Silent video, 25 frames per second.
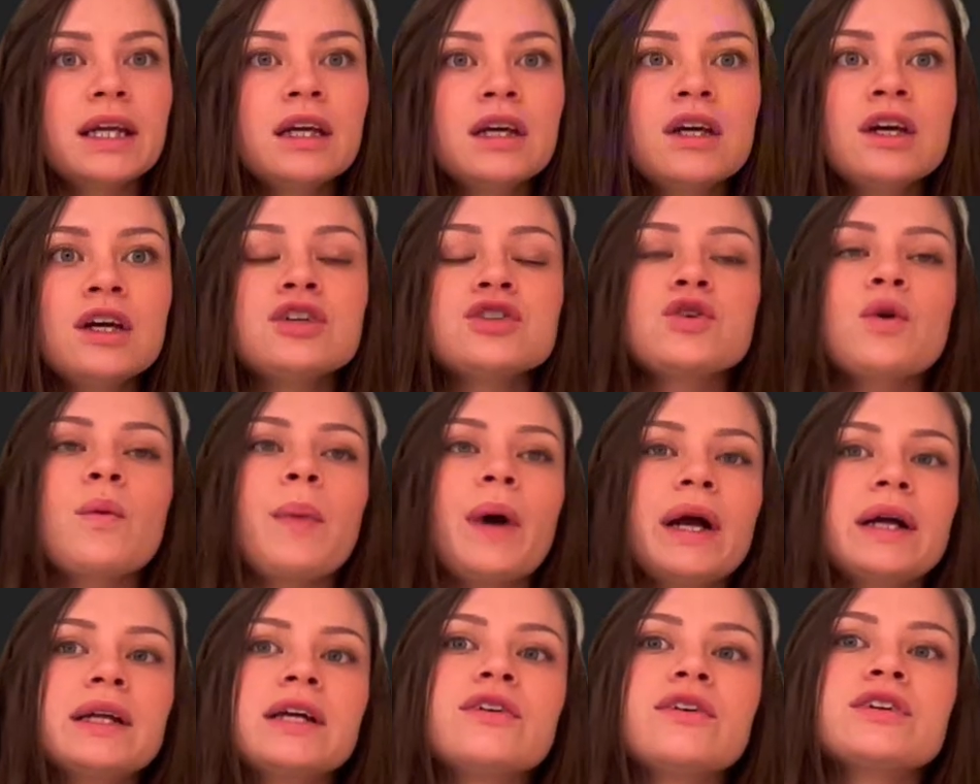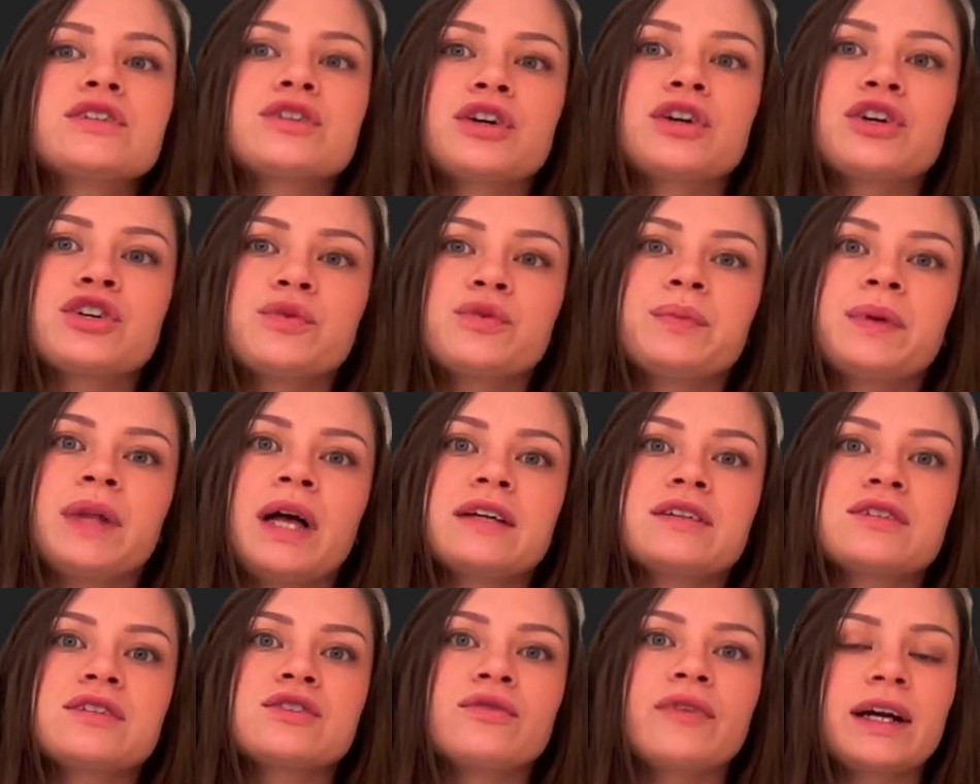So binary search applies
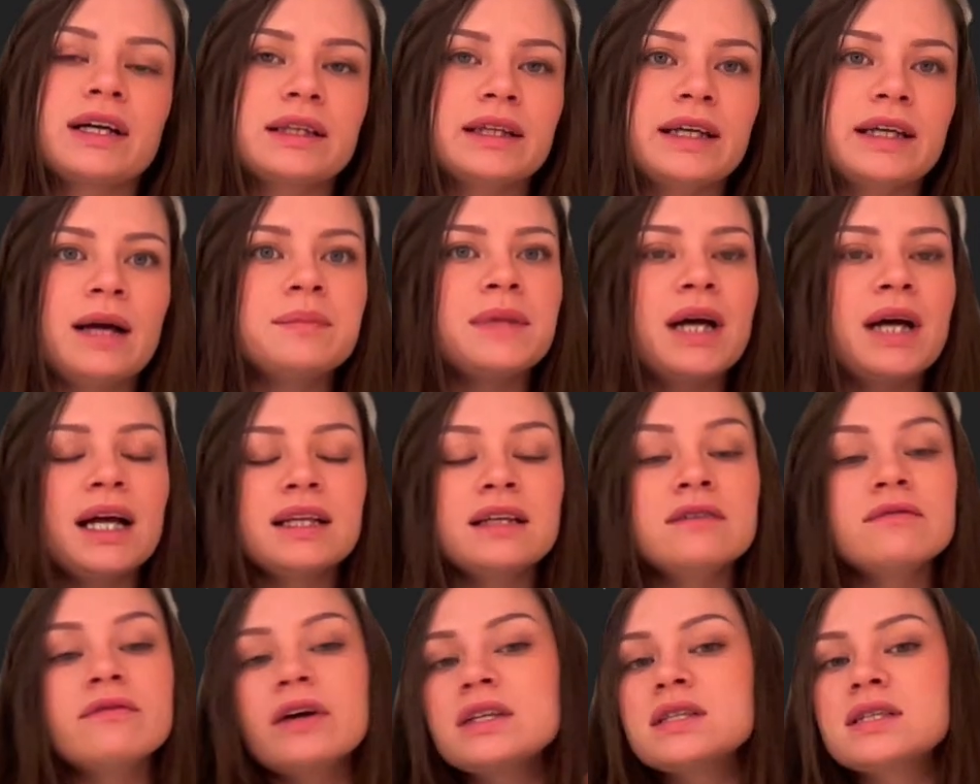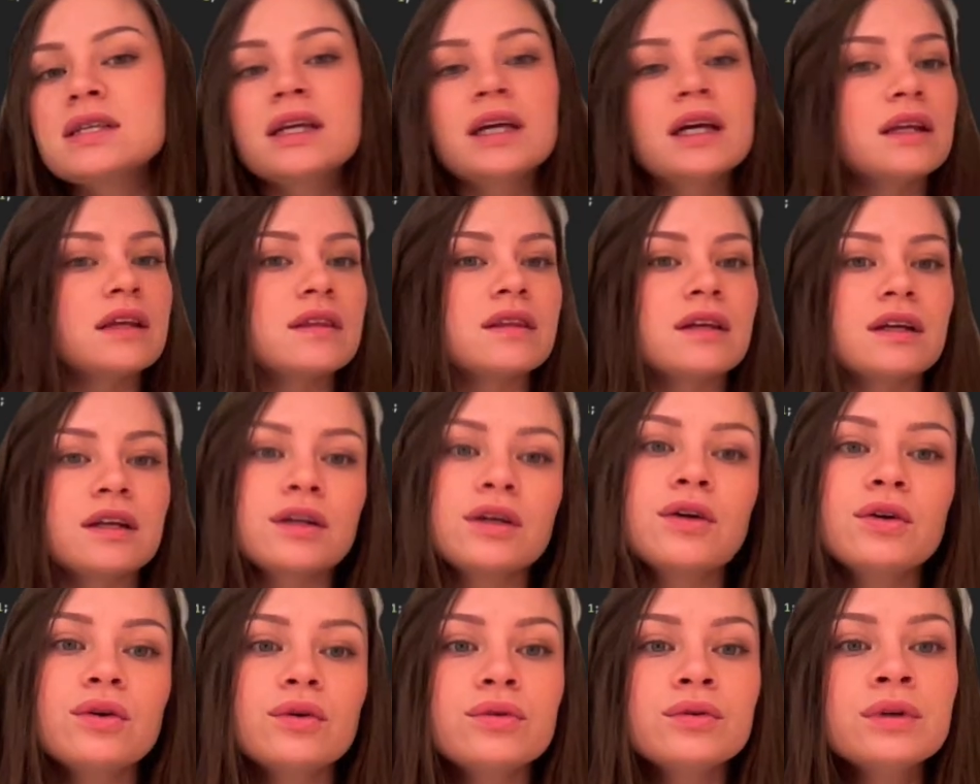directly. I'm not inventing anything
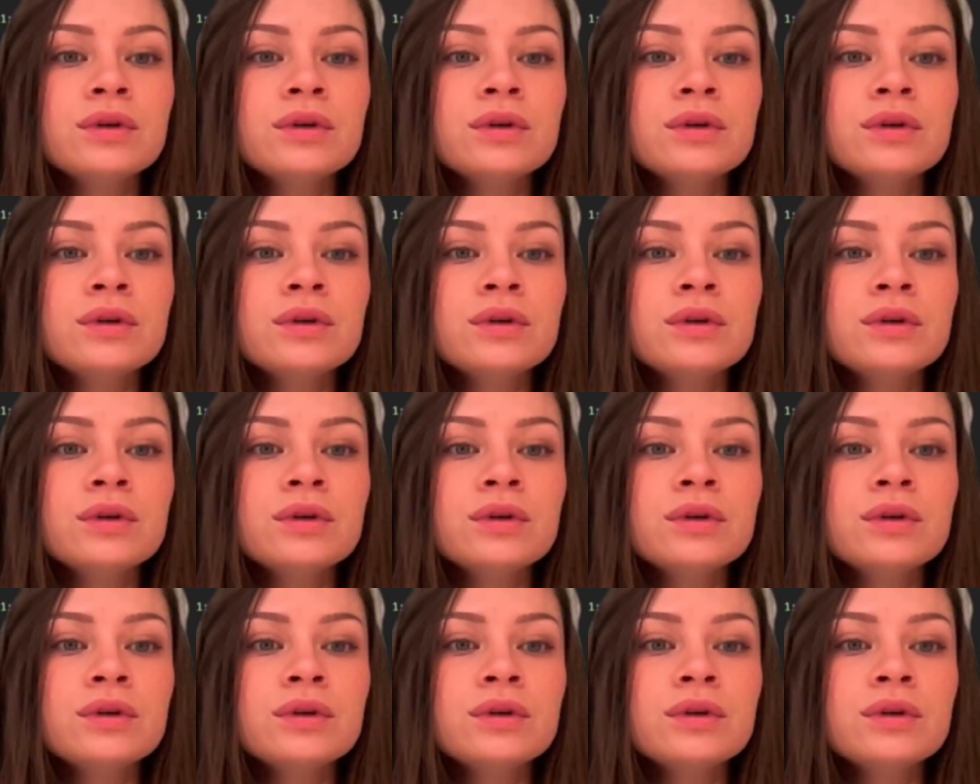new.